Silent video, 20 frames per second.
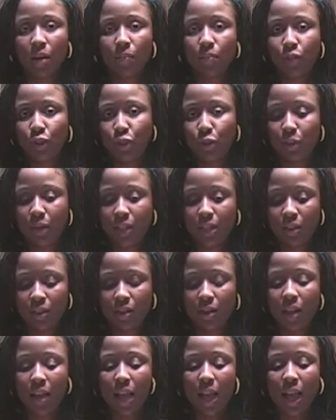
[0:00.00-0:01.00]
treat,
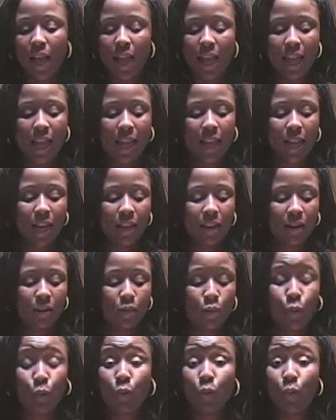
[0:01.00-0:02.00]
and
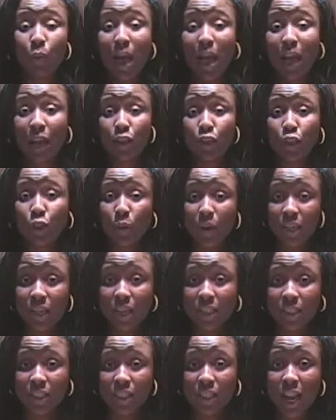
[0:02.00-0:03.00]
I enjoyed it
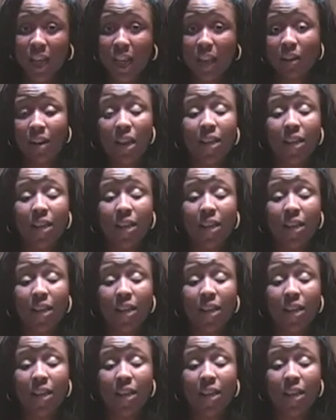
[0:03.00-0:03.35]
as a child.